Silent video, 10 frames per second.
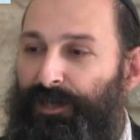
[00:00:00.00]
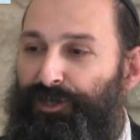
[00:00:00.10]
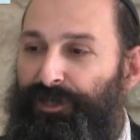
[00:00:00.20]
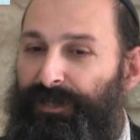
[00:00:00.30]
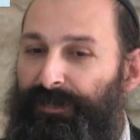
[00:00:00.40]

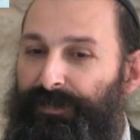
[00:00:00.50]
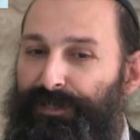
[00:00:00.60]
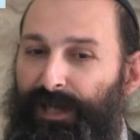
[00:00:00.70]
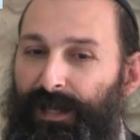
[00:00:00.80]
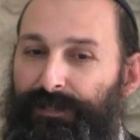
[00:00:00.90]
She
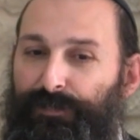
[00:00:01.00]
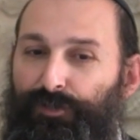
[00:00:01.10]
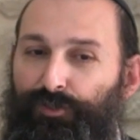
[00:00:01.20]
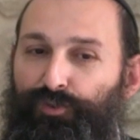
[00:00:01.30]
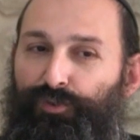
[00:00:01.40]
decides
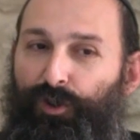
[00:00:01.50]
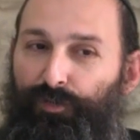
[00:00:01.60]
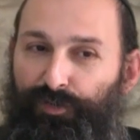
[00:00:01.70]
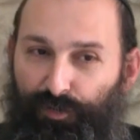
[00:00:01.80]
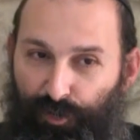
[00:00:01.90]
not to
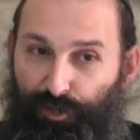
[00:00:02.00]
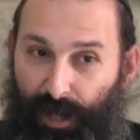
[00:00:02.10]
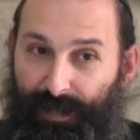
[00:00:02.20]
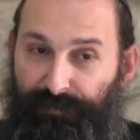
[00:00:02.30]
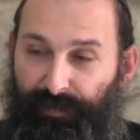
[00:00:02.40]
go to her
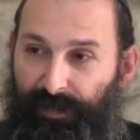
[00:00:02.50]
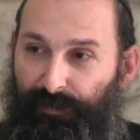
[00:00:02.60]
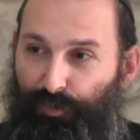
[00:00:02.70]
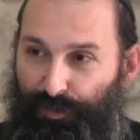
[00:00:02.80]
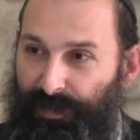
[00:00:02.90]

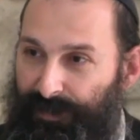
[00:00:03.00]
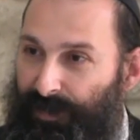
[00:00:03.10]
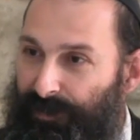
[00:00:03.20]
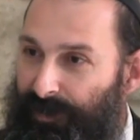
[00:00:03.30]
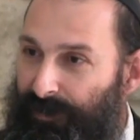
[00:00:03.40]
husband, who's a
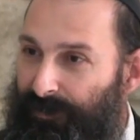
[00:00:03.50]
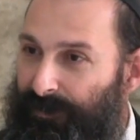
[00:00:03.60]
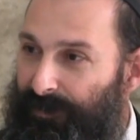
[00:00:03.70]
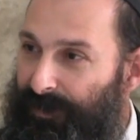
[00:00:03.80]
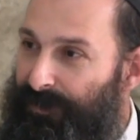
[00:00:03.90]
tzaddik,
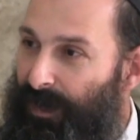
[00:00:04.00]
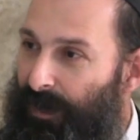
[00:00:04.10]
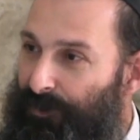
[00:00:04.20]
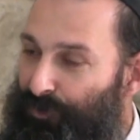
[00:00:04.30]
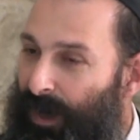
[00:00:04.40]

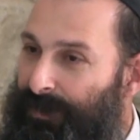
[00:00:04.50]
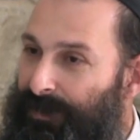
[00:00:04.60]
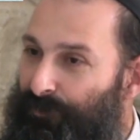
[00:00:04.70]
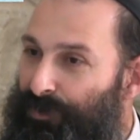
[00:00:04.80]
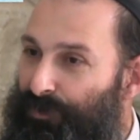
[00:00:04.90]
Yitzchak, to
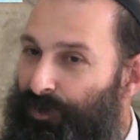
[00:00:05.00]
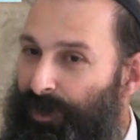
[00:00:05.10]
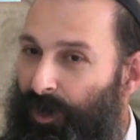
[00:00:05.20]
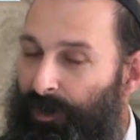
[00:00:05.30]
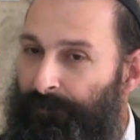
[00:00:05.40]
ask him what's
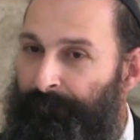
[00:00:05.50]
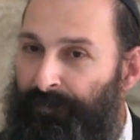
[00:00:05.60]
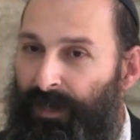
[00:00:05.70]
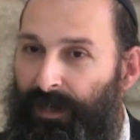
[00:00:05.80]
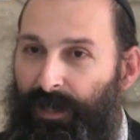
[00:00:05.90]
going on.
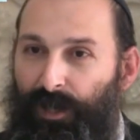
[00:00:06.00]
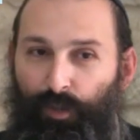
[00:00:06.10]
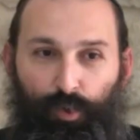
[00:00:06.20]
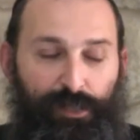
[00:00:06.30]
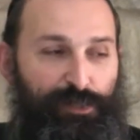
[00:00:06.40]

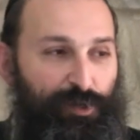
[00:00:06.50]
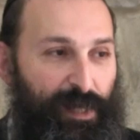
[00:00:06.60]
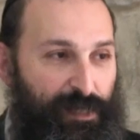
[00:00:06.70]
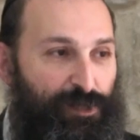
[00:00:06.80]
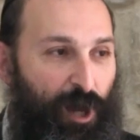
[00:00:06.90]
What's her
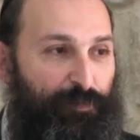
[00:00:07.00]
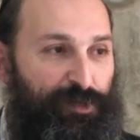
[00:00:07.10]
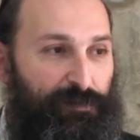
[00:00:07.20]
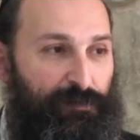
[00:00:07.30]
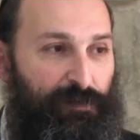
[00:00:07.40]
next
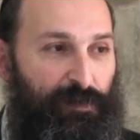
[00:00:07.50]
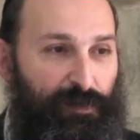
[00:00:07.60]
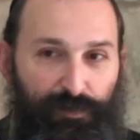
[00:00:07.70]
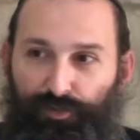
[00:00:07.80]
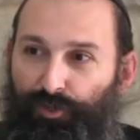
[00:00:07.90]
option?
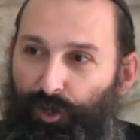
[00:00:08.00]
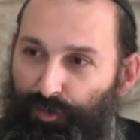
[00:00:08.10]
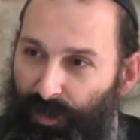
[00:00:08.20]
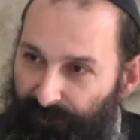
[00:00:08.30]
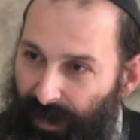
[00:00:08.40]
To
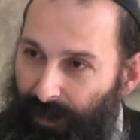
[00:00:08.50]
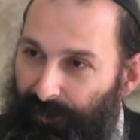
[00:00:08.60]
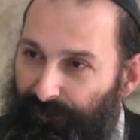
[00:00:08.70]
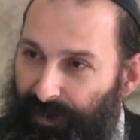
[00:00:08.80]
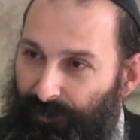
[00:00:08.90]
go to Avraham
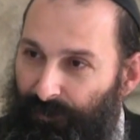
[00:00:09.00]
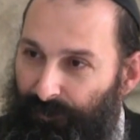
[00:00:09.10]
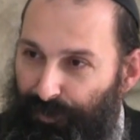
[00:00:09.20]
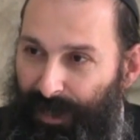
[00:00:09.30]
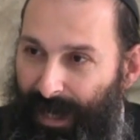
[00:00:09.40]
Avinu,
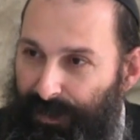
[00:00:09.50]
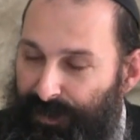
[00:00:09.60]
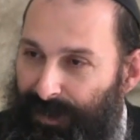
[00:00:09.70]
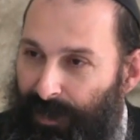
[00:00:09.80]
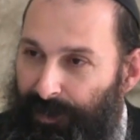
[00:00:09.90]
the
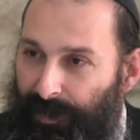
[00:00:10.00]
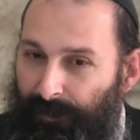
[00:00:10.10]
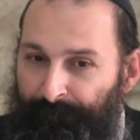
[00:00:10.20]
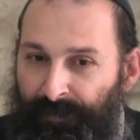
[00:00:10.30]
next tzaddik.